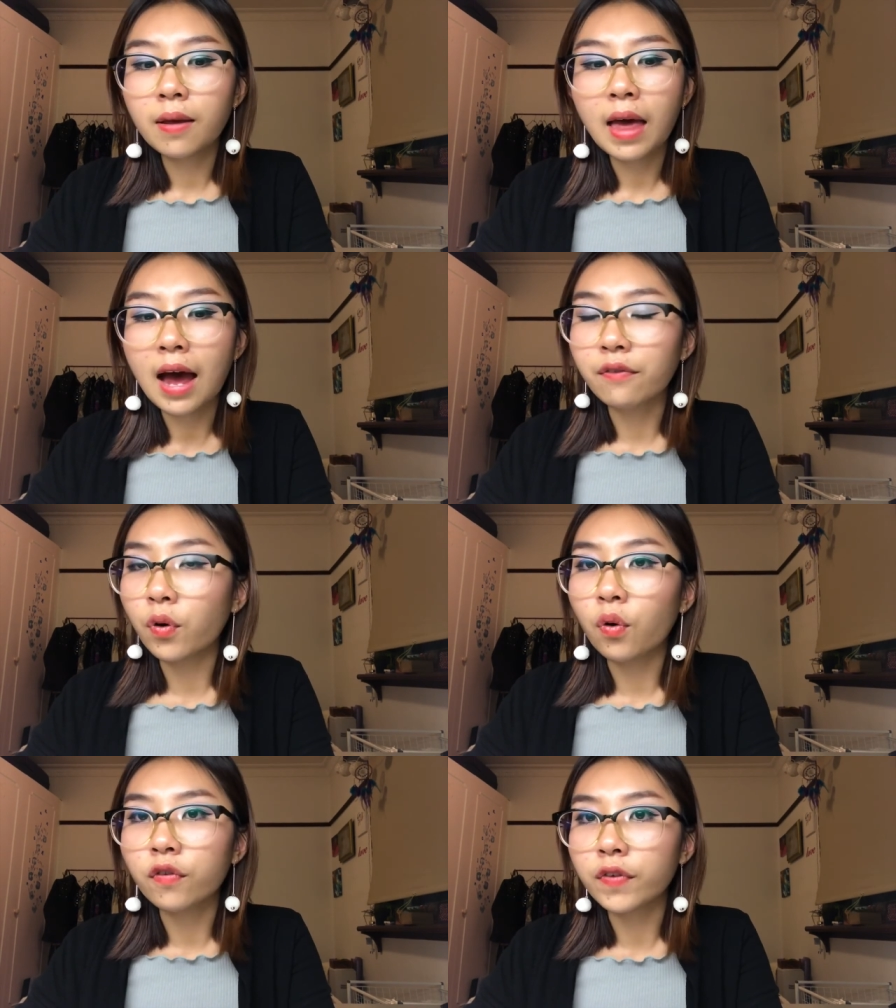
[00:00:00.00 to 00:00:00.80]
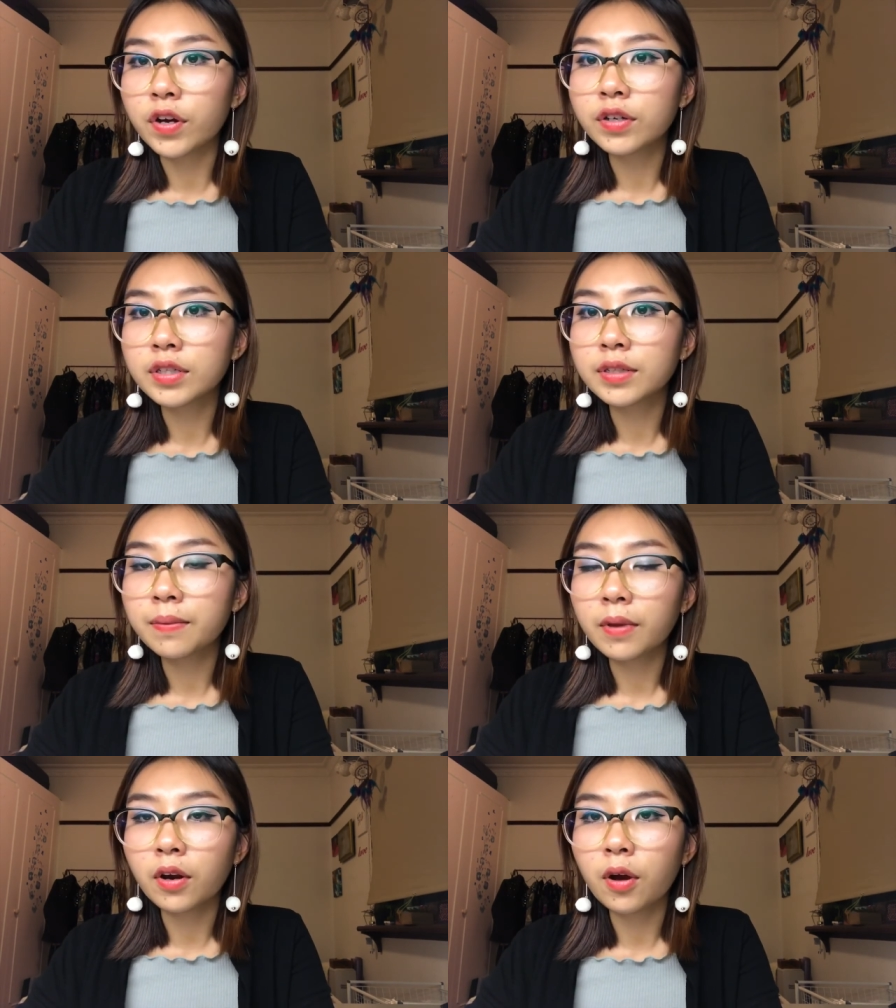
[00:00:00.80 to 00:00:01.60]
have core fears
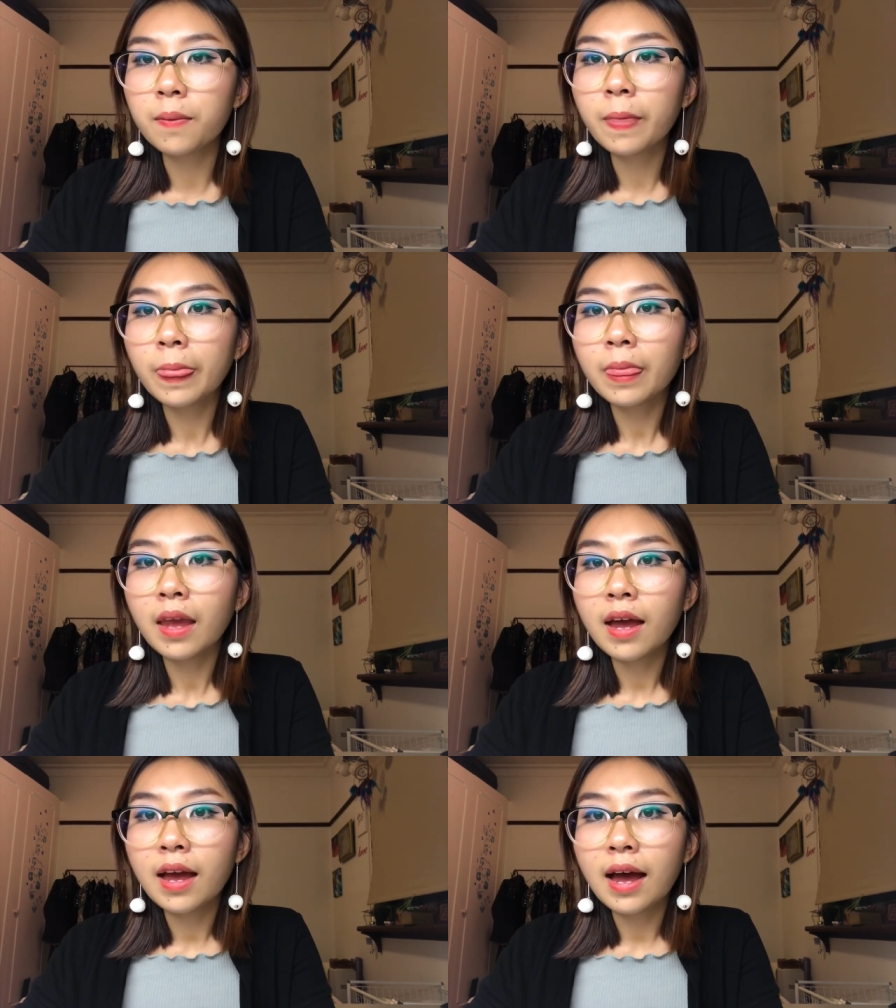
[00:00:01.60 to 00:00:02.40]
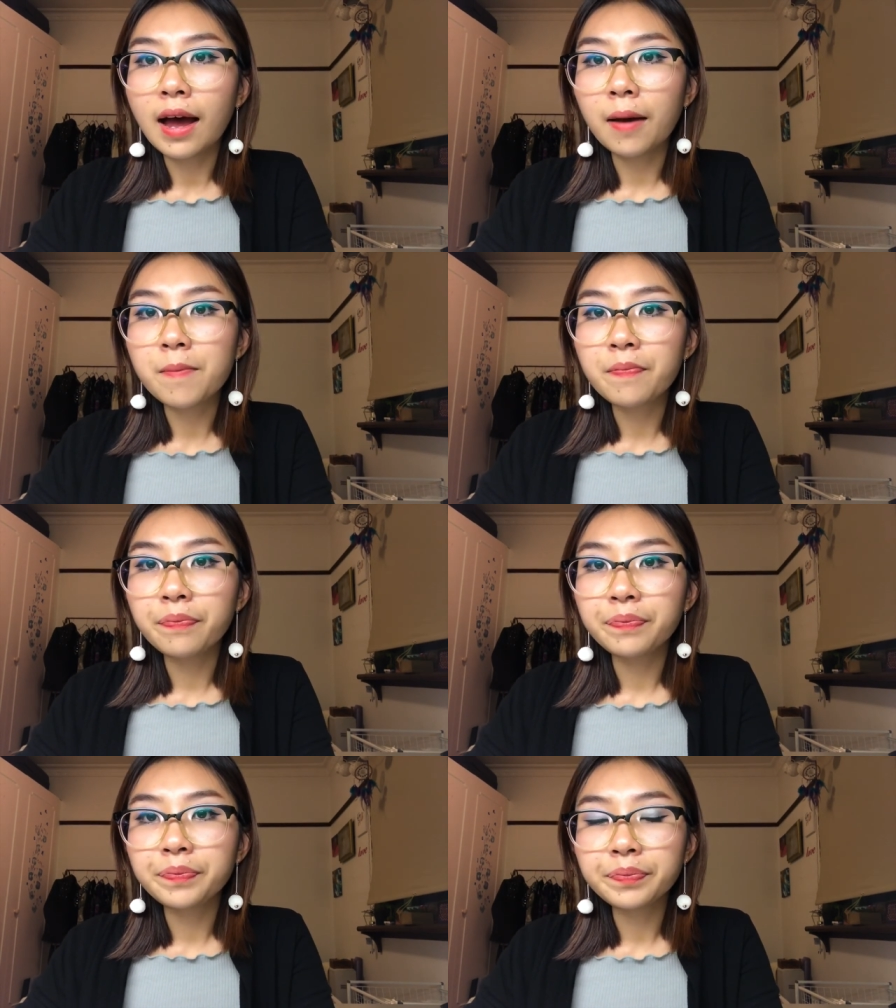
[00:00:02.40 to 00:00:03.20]
you know
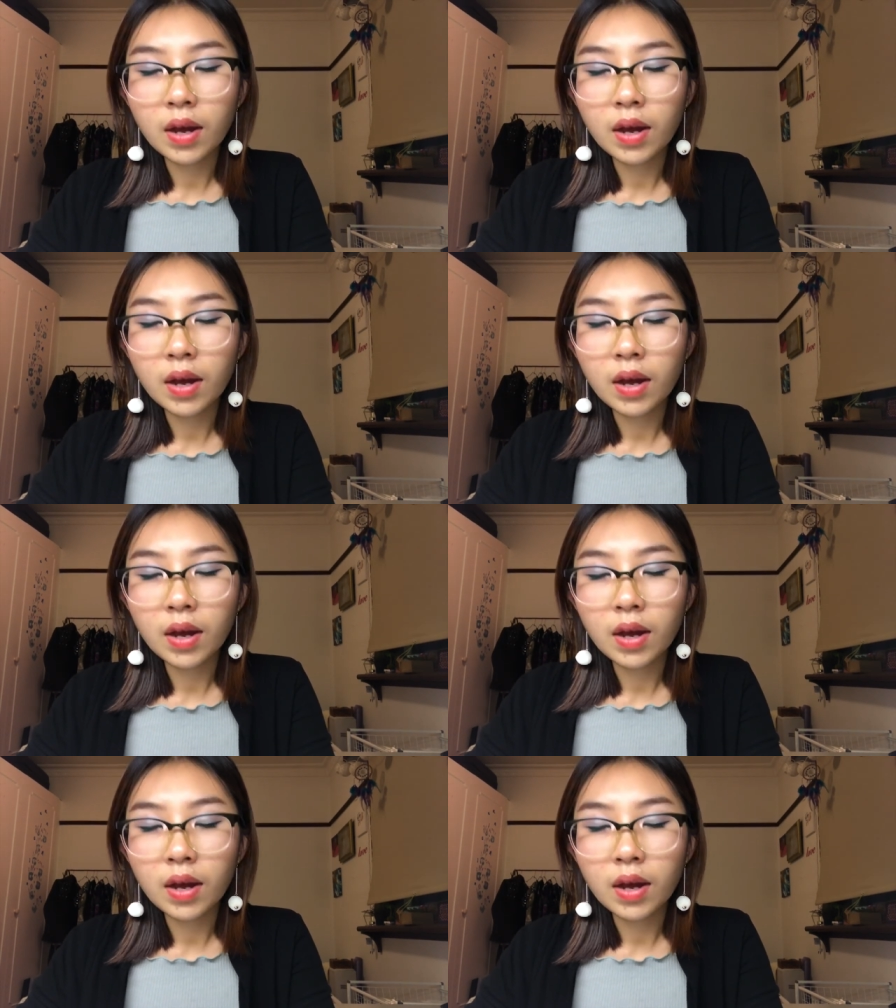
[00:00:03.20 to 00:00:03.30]
um,